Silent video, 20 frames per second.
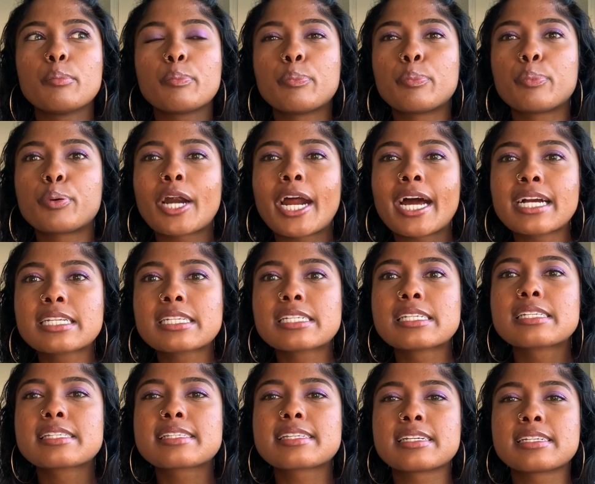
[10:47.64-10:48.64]

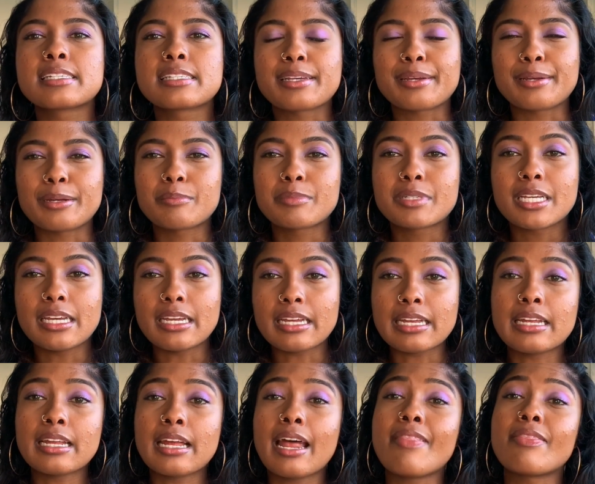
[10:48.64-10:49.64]
practice exam
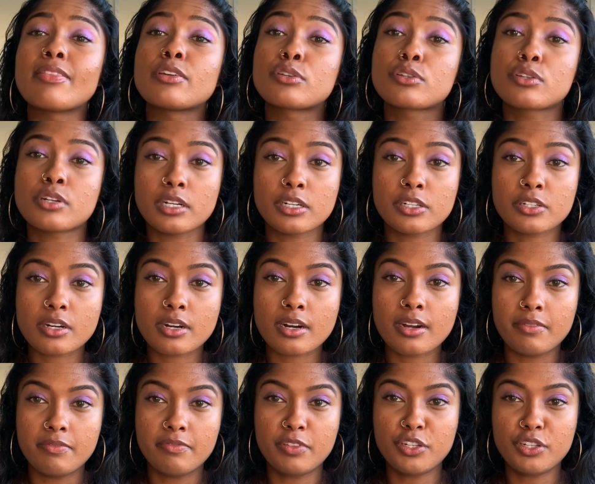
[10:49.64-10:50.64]
taking and the structure
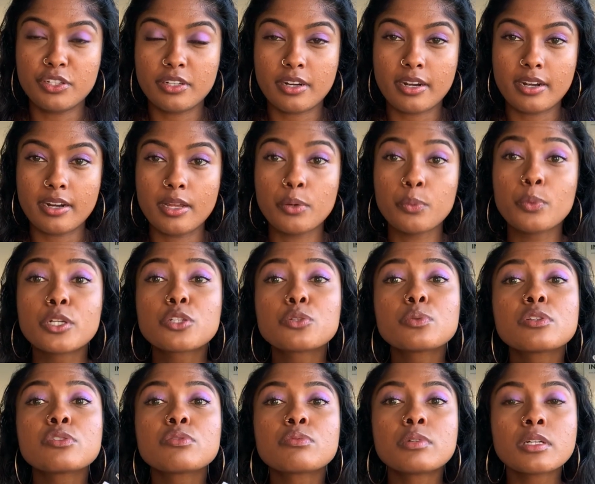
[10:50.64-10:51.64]
of the GRE, which
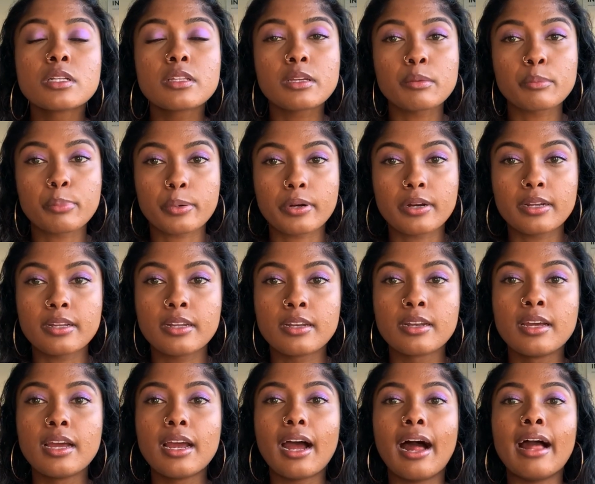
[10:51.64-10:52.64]
was really important.
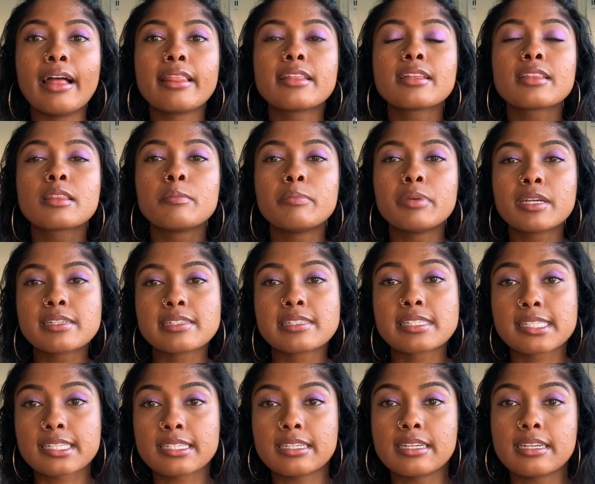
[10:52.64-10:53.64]
I think the
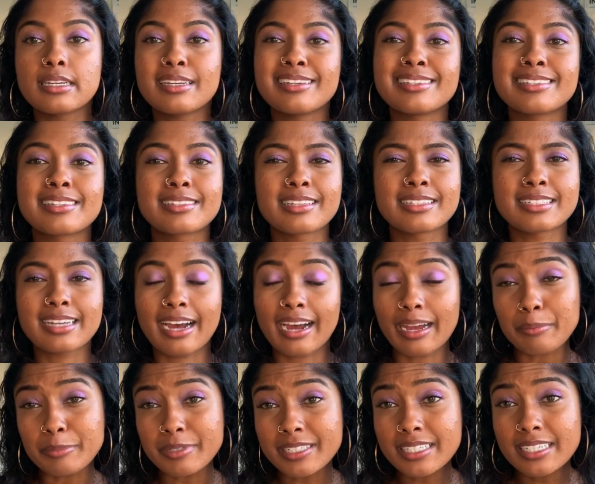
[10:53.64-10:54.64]
biggest thing is the
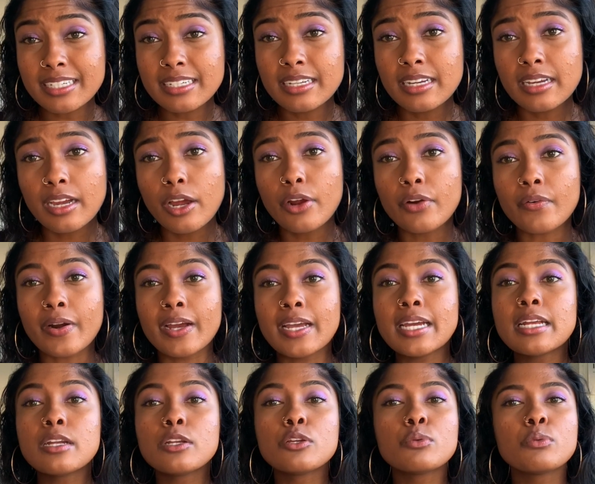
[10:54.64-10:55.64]
timing,
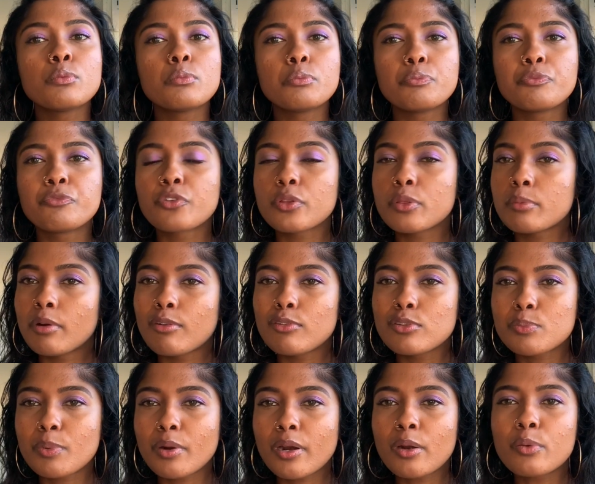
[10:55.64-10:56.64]
right? For the
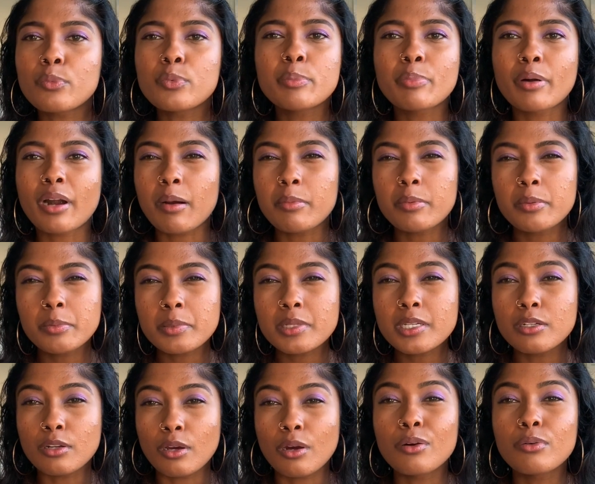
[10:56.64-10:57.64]
most part, we probably
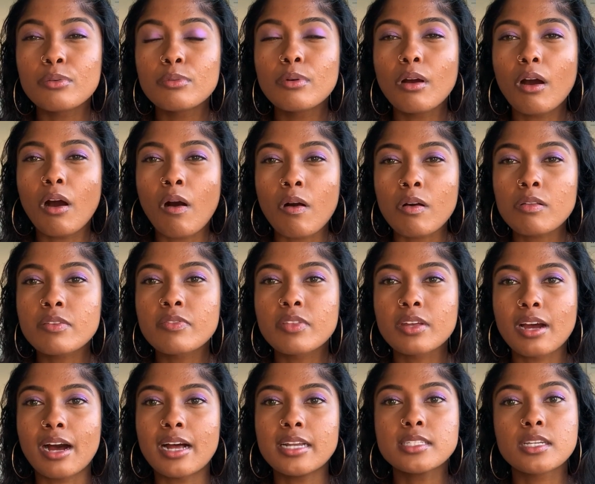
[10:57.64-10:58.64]
know all of the
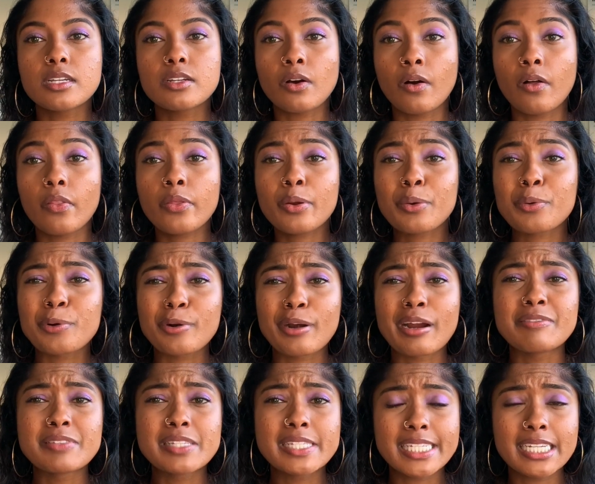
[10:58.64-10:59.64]
content on there or
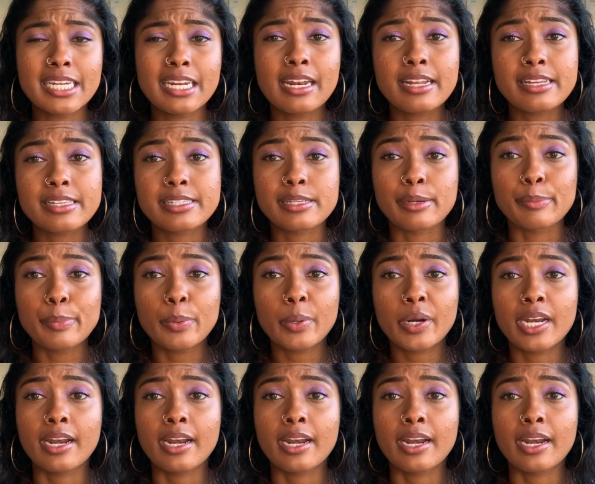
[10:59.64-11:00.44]
have seen it at some point